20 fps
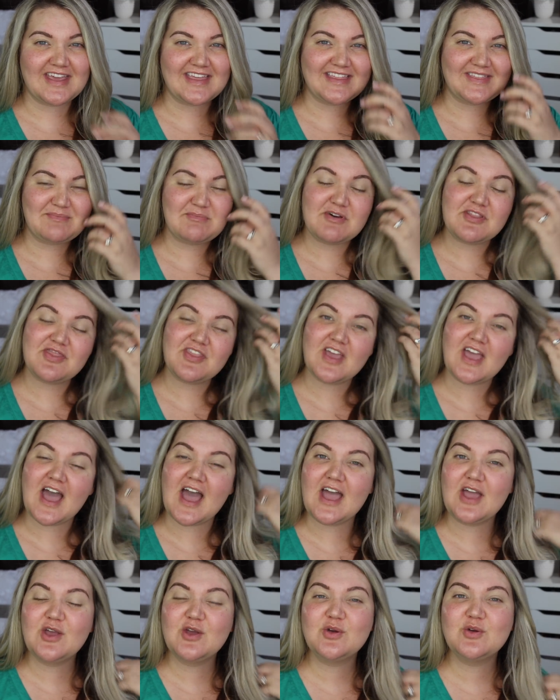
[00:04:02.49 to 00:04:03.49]
but the
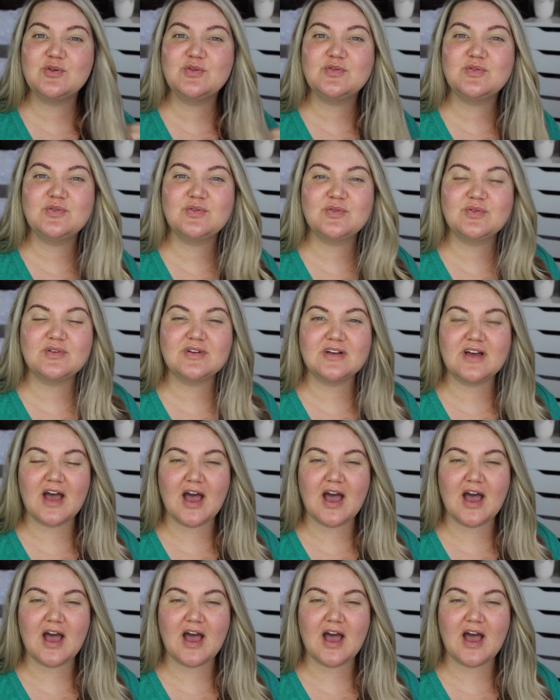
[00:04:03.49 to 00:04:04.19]
guy who